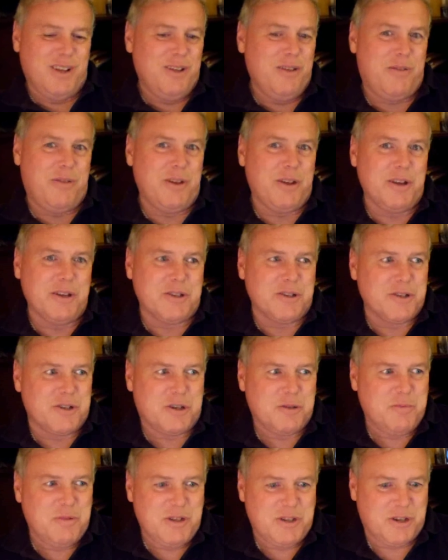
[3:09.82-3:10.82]
thing is there
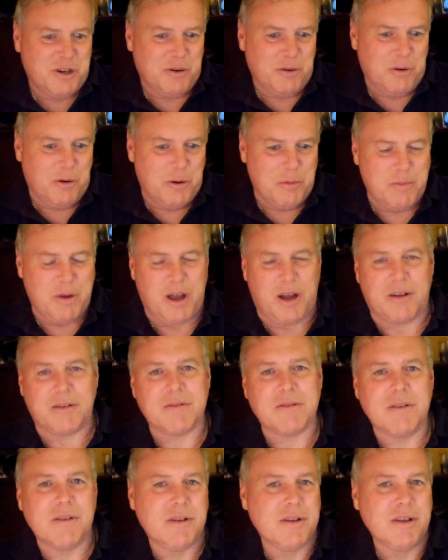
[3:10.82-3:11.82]
should be zero amount
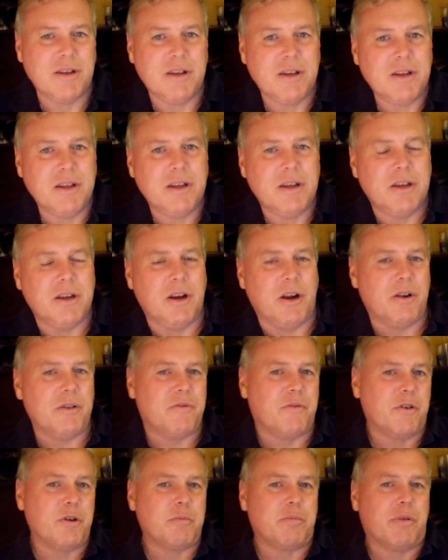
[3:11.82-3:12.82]
you know
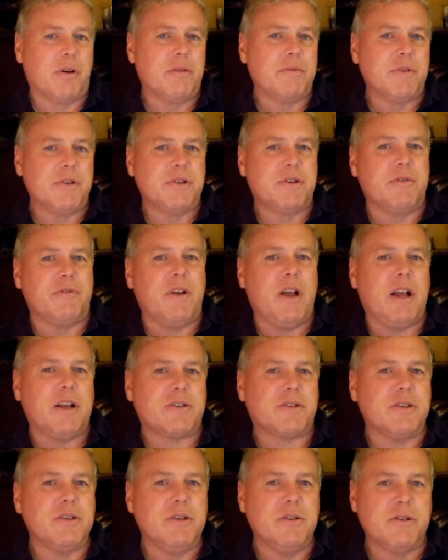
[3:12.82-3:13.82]
for the privilege of
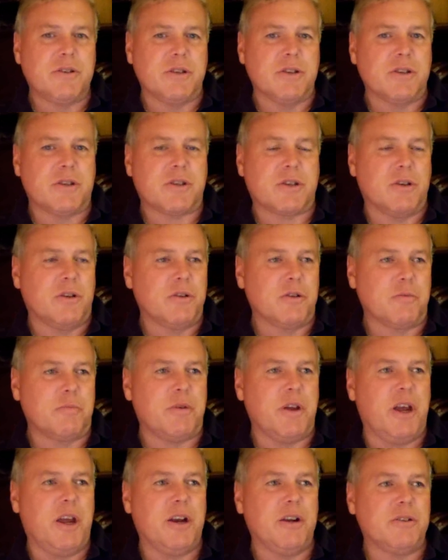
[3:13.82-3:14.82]
actually using the solar
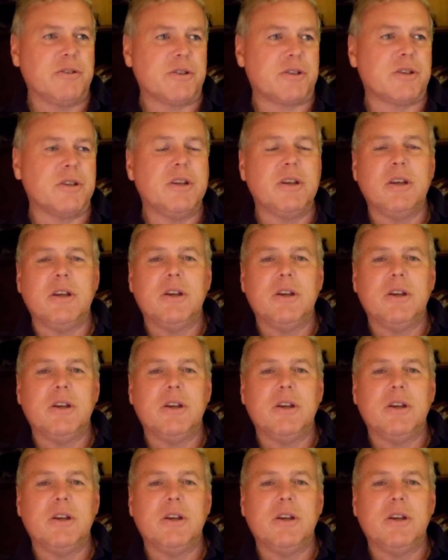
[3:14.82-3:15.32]
panels